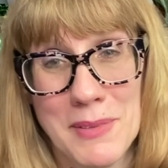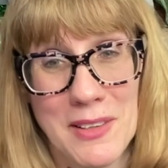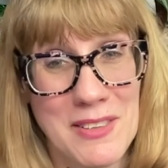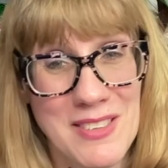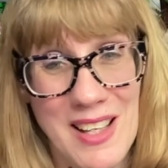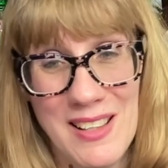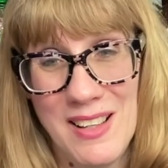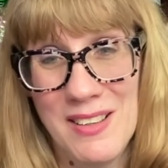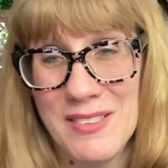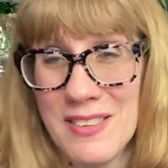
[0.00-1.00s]
on their scent
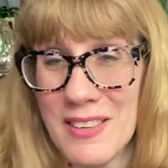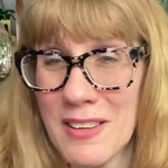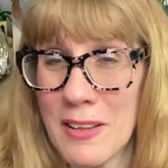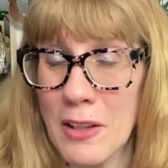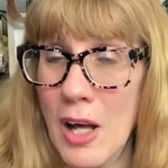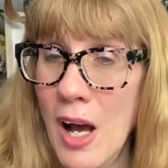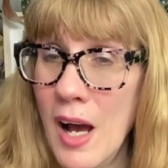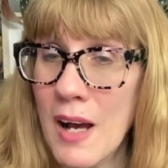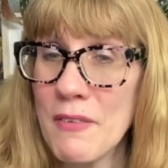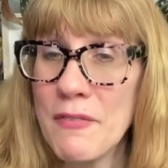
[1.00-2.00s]
notes is a little
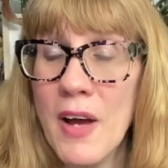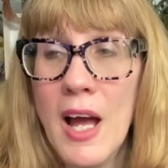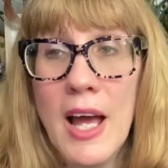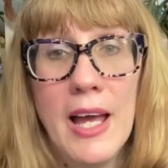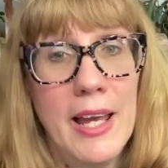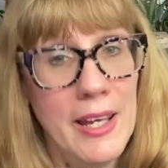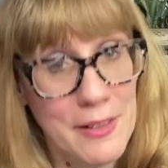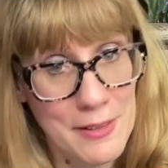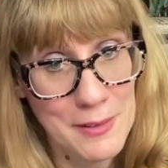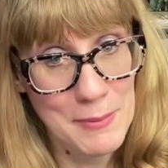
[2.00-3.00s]
off.
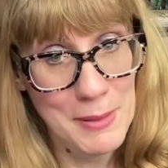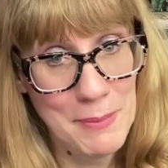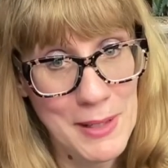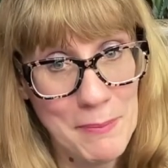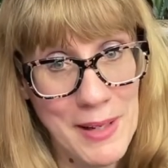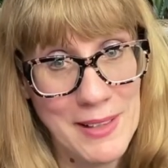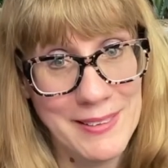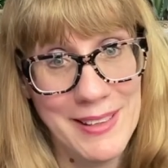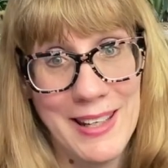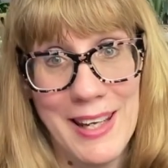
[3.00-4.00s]
It could be pink petal
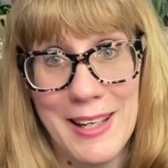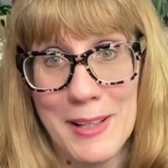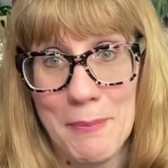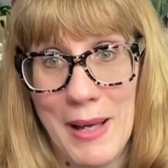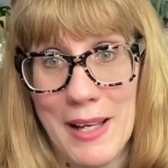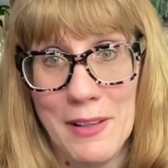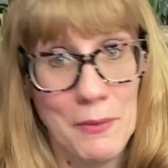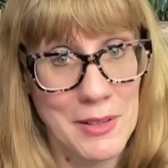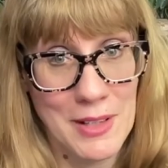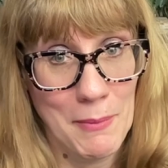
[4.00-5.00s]
tea cake in a bottle,
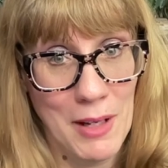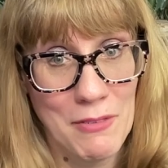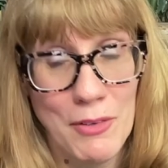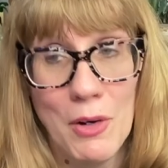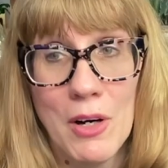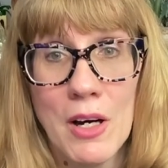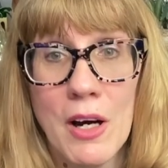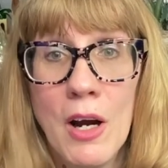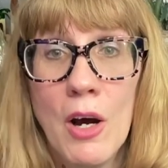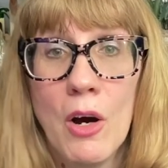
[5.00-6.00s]
which I'm all
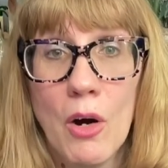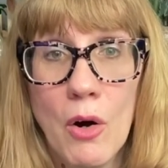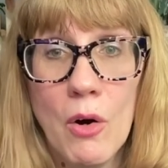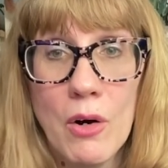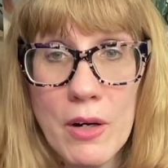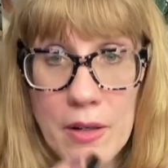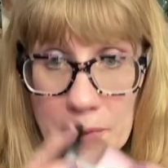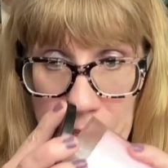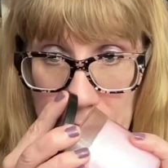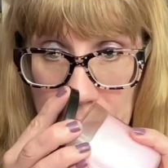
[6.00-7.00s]
for,
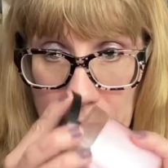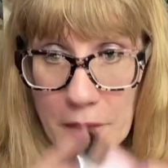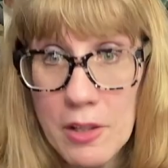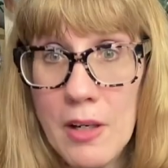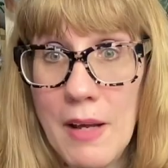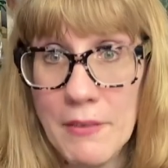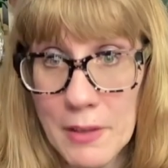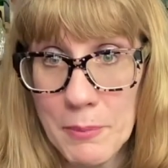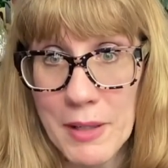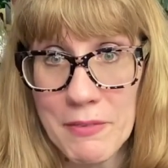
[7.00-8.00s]
or could have a
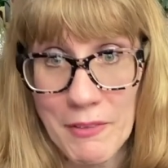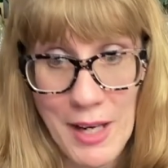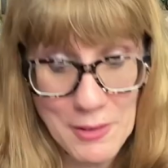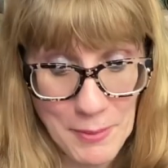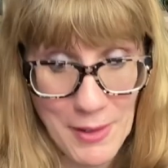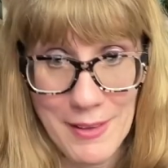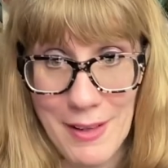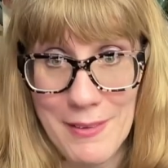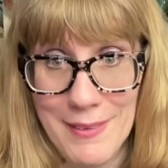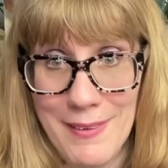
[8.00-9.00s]
little bit of a raspberry
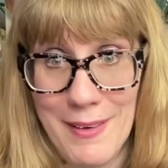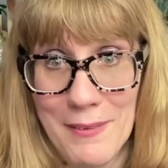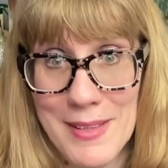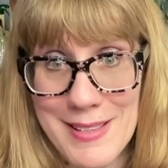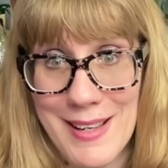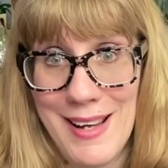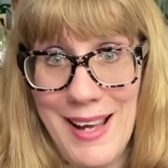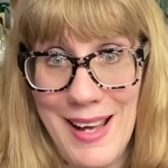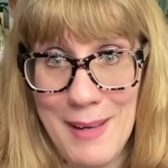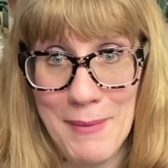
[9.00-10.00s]
note in there, which
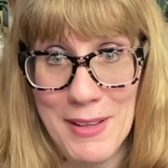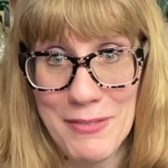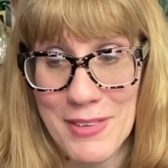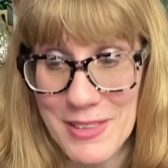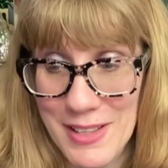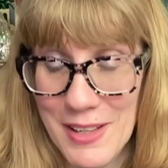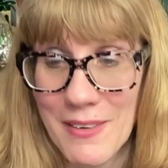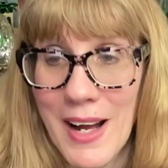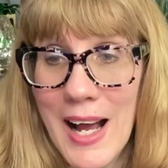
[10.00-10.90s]
I'm all for, too.